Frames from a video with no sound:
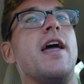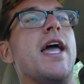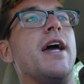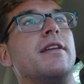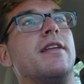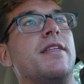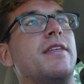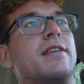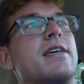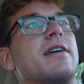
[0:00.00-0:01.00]
and I
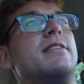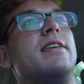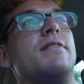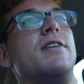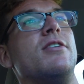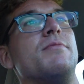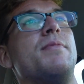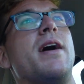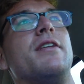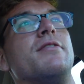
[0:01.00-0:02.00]
think he's got like a TV or a
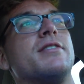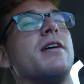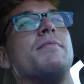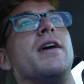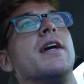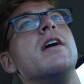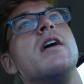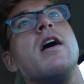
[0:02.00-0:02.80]
bed or something.